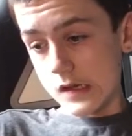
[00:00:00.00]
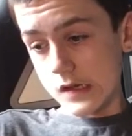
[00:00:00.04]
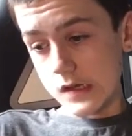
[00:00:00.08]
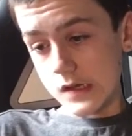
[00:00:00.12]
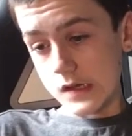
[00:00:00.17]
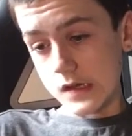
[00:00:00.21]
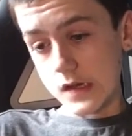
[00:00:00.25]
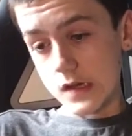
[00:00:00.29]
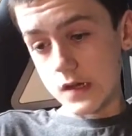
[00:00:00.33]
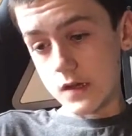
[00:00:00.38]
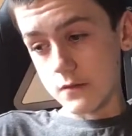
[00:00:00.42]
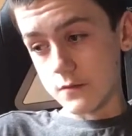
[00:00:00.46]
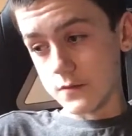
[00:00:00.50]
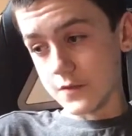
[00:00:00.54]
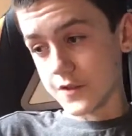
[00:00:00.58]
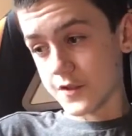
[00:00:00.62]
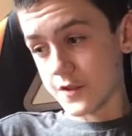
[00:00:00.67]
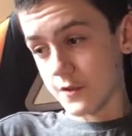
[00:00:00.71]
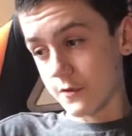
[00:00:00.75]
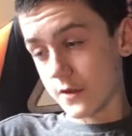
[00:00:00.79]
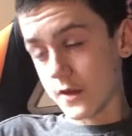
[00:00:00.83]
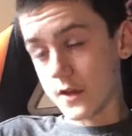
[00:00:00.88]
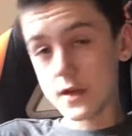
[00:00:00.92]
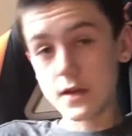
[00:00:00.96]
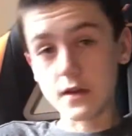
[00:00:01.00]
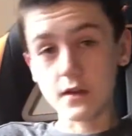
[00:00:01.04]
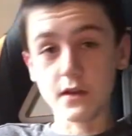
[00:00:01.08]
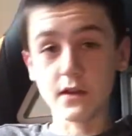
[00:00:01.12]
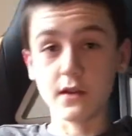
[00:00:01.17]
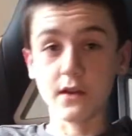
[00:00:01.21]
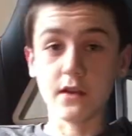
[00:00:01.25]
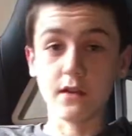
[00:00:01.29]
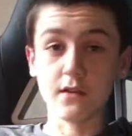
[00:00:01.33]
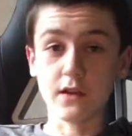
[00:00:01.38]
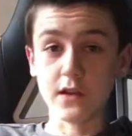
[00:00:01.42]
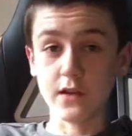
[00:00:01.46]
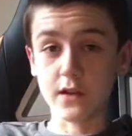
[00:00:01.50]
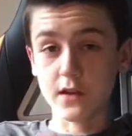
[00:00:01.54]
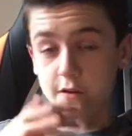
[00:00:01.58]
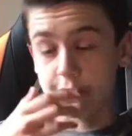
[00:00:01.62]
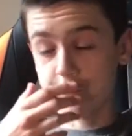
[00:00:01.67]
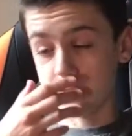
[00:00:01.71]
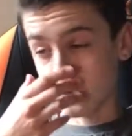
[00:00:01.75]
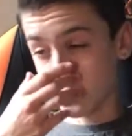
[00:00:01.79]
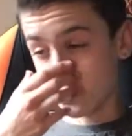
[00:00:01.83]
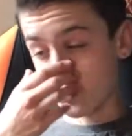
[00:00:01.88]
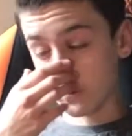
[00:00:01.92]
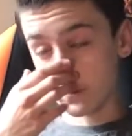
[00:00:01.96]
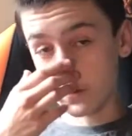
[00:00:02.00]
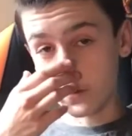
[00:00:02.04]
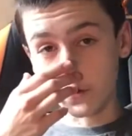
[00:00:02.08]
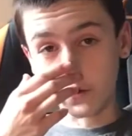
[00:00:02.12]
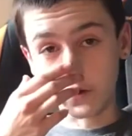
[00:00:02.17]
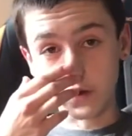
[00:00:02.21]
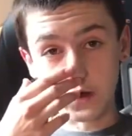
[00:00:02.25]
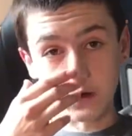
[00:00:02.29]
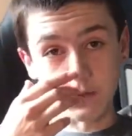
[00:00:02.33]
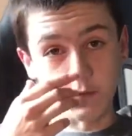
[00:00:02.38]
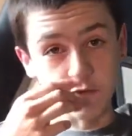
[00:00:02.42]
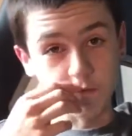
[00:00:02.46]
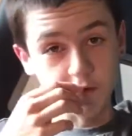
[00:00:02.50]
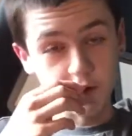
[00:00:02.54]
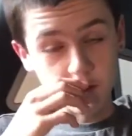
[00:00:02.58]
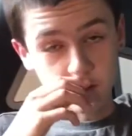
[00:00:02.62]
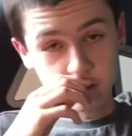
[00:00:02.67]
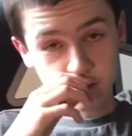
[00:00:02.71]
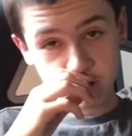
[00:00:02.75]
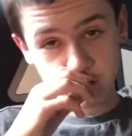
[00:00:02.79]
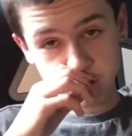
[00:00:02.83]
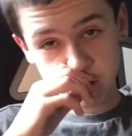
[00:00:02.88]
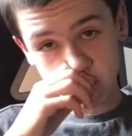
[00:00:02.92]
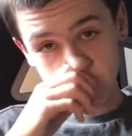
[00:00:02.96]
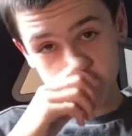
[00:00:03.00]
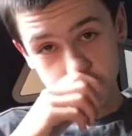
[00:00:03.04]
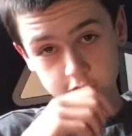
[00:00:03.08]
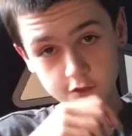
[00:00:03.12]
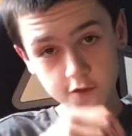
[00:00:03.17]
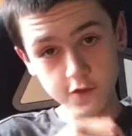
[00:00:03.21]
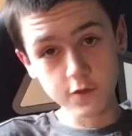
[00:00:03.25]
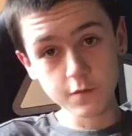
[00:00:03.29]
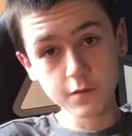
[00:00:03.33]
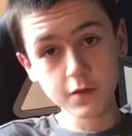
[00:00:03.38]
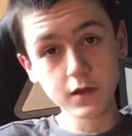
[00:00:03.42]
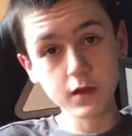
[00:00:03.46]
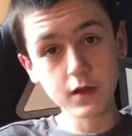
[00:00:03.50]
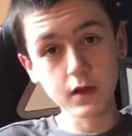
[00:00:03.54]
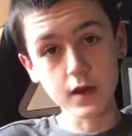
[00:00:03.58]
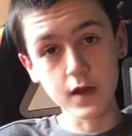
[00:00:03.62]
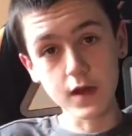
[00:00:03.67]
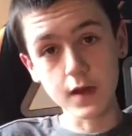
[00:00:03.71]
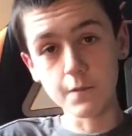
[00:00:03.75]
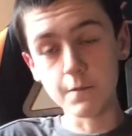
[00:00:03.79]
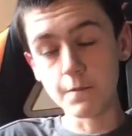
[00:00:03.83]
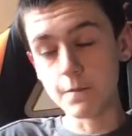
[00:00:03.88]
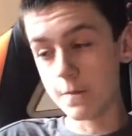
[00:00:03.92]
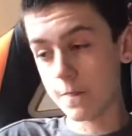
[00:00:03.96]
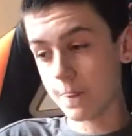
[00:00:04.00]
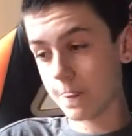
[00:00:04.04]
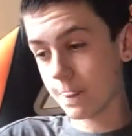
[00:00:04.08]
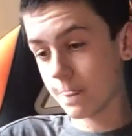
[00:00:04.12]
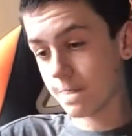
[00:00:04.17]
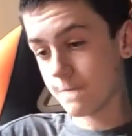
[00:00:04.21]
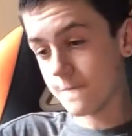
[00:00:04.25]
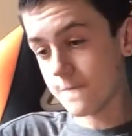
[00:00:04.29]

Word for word: um, so yeah, and if I do upload gaming videos to YouTube, um,